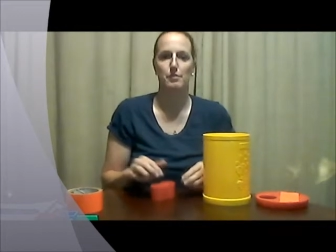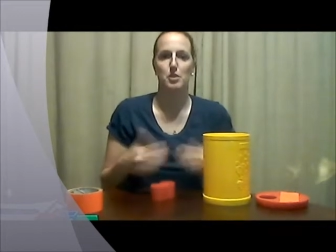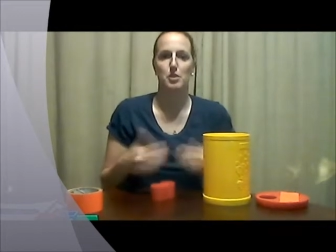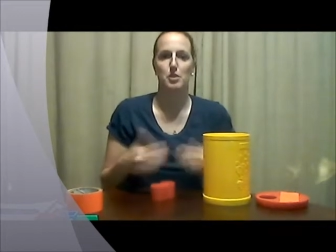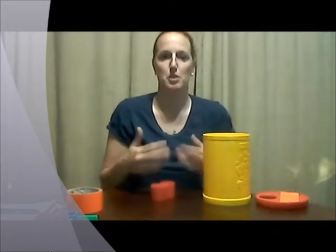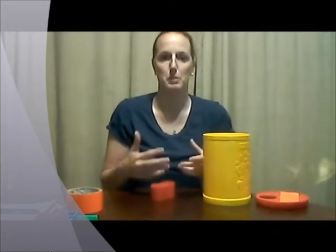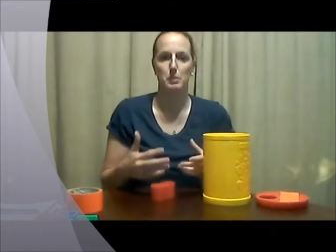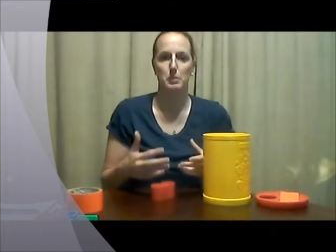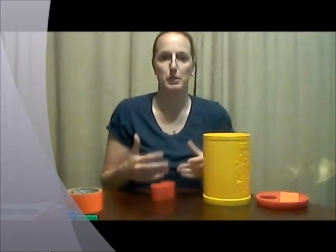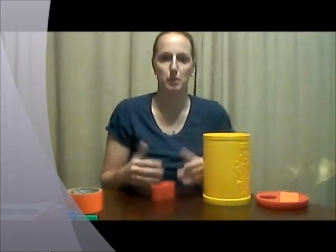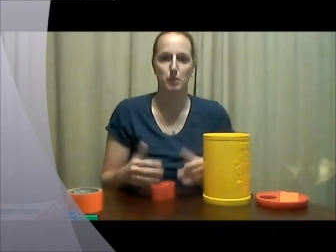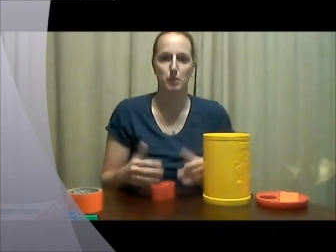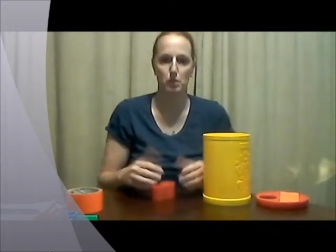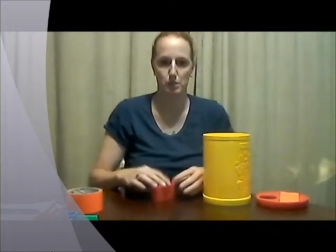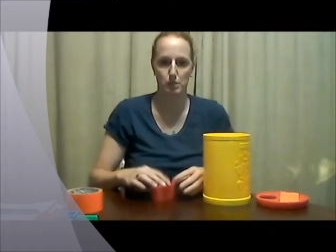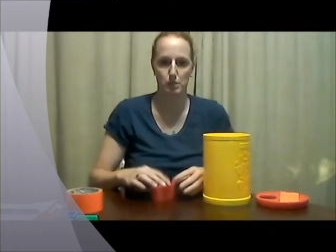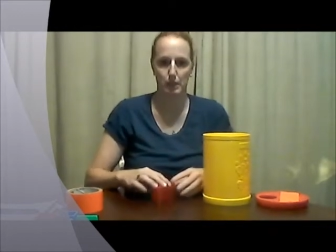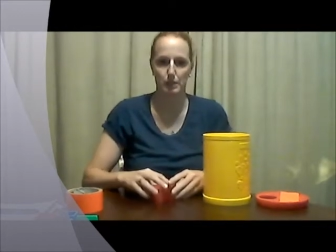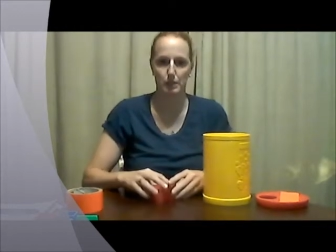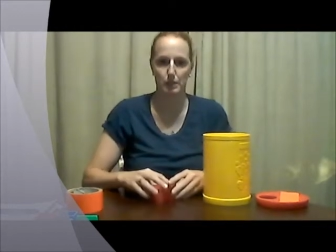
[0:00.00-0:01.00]
further build
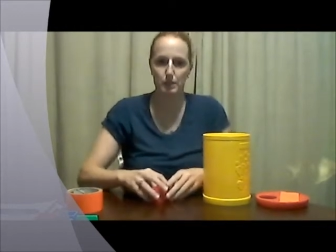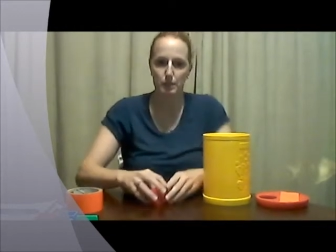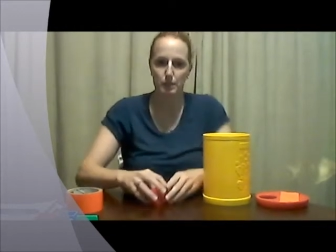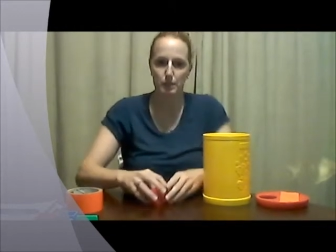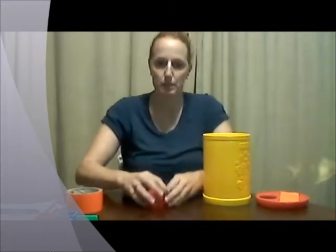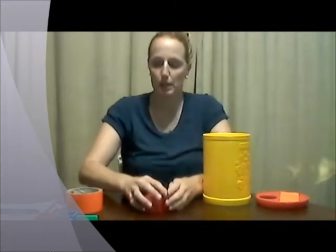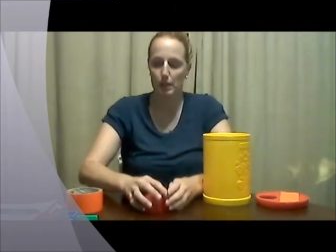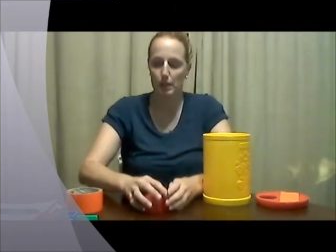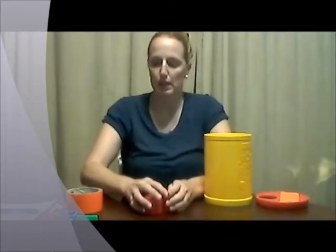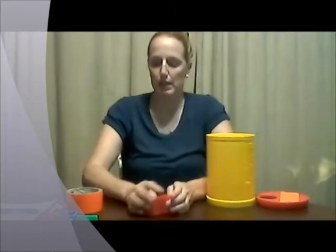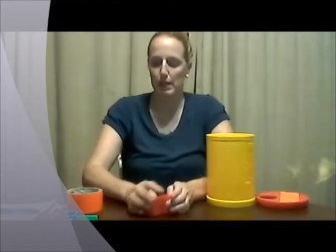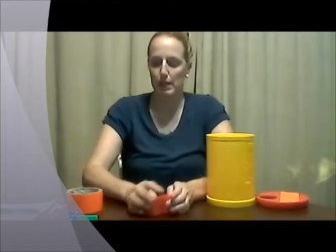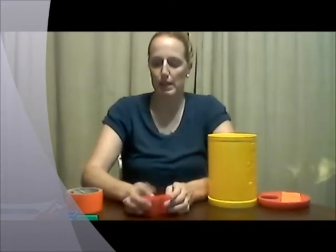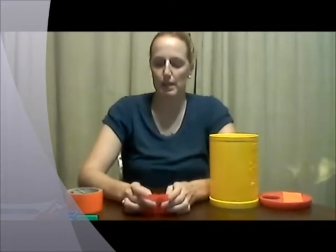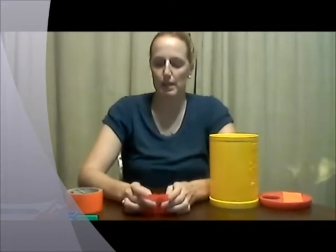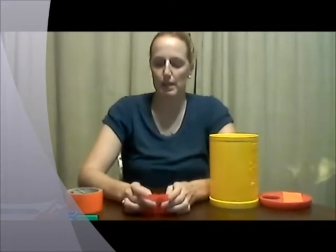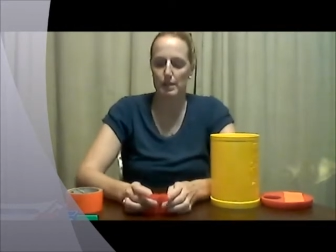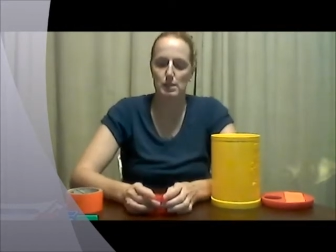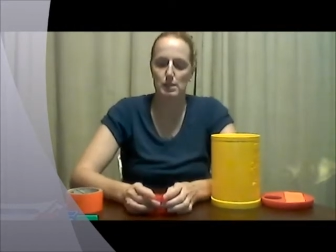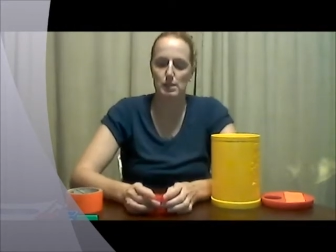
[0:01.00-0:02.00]
those skills.
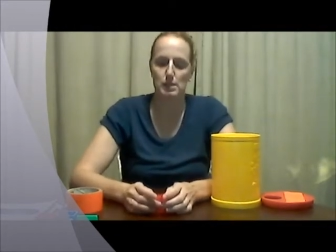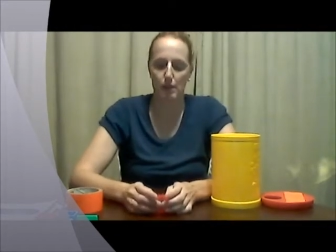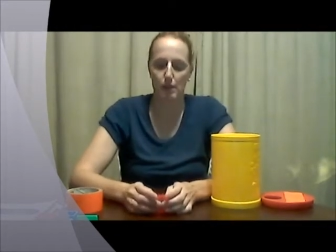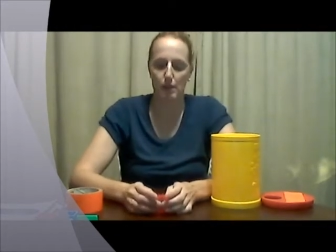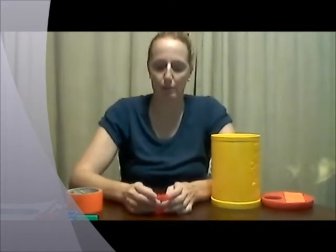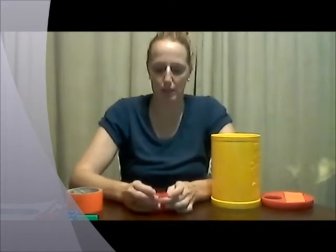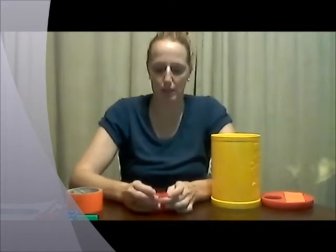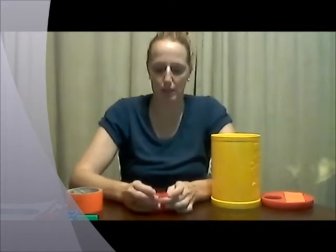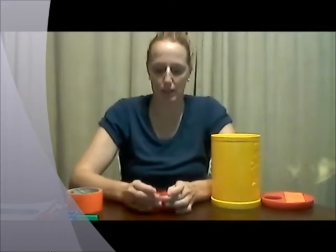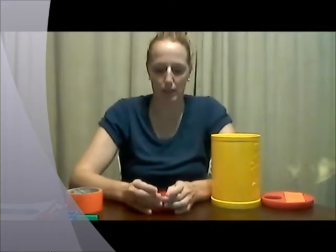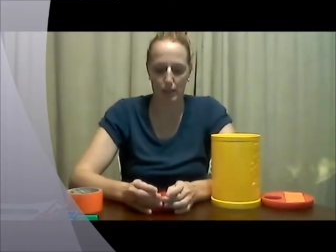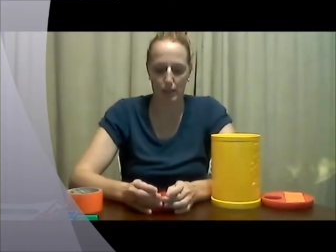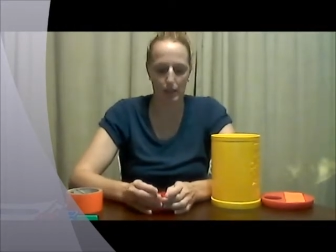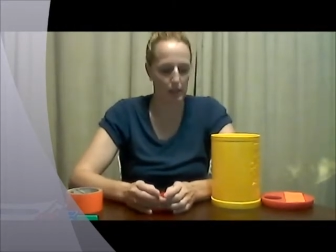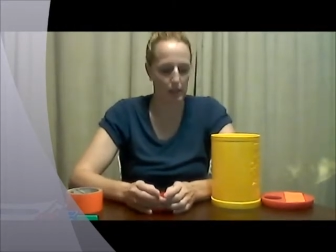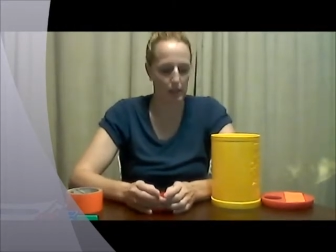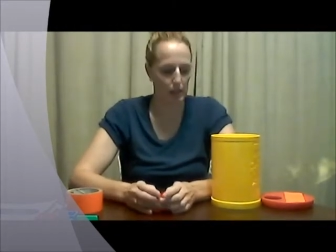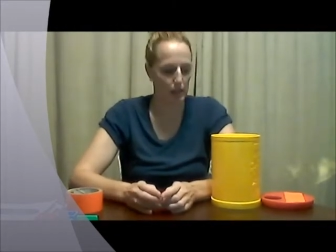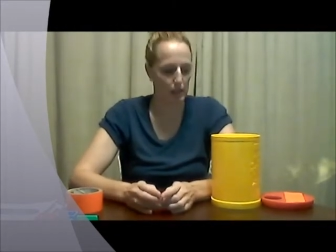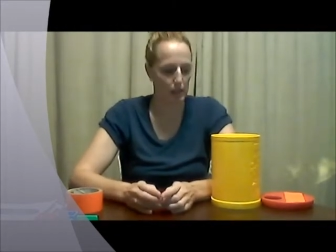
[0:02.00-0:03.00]
This is
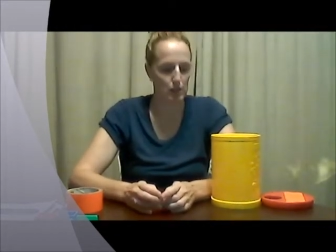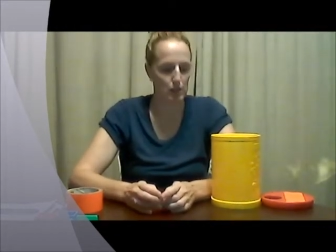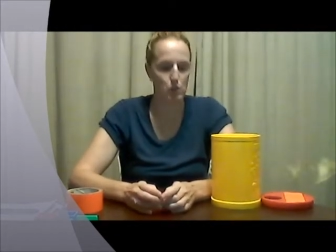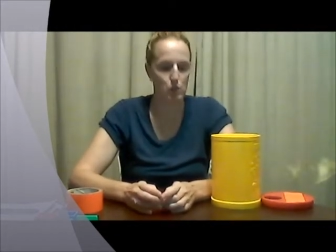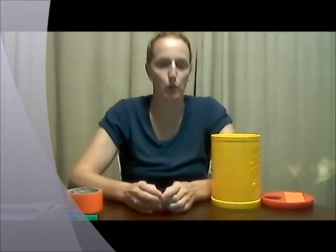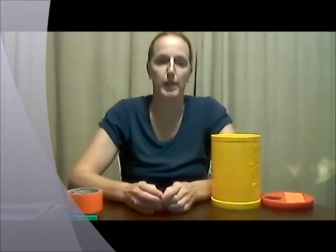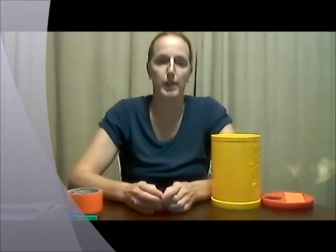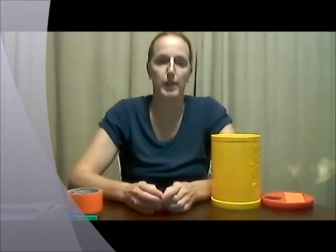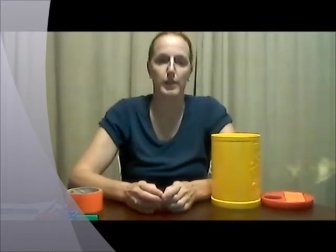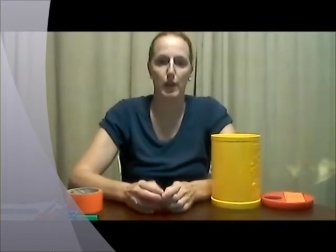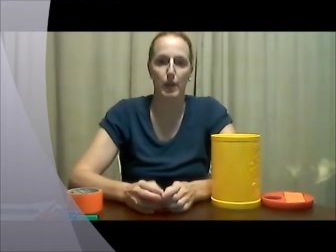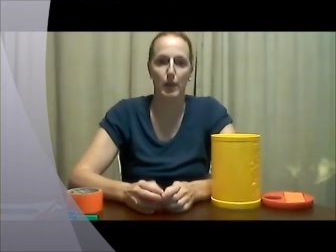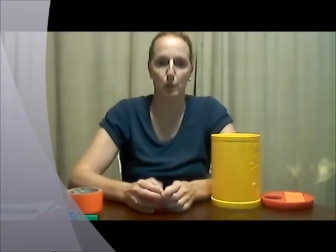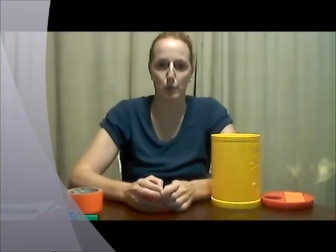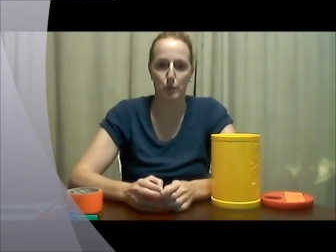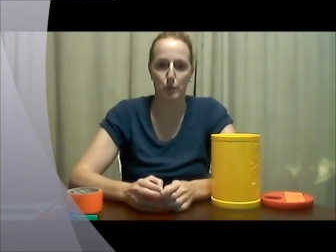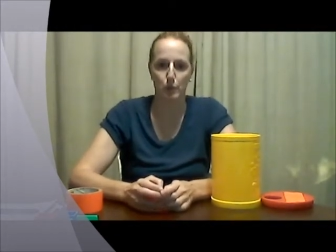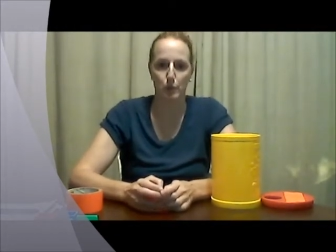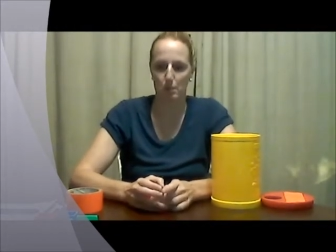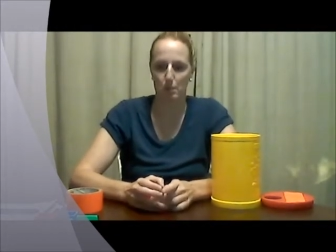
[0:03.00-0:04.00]
definitely a toy that I
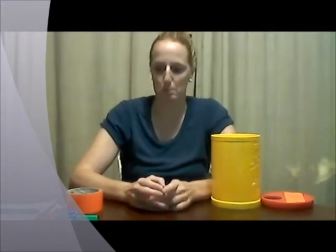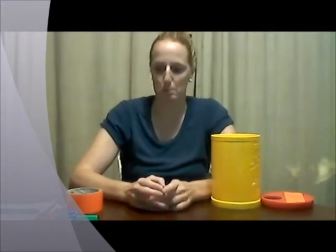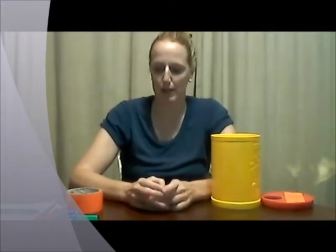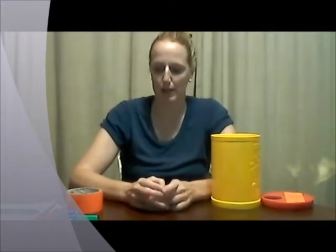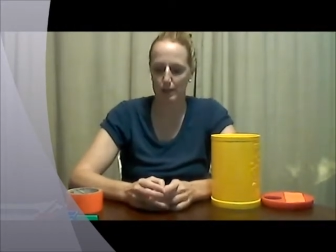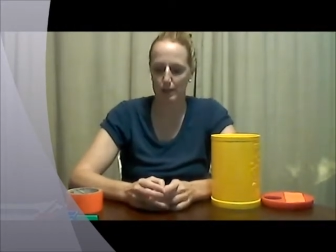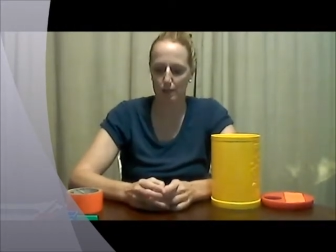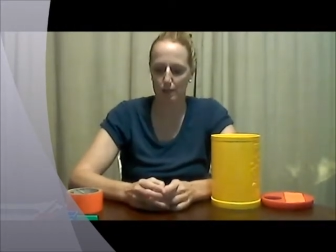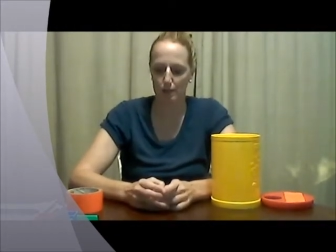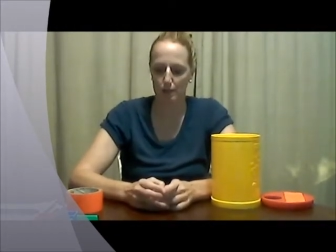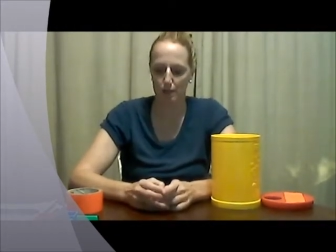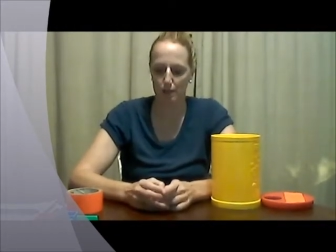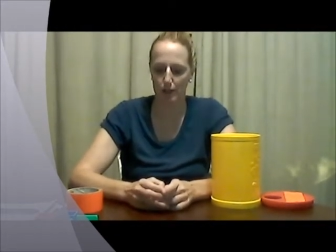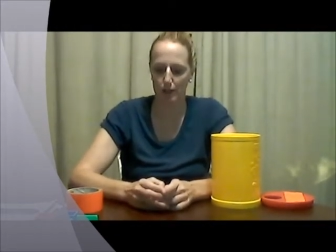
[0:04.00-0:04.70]
would recommend.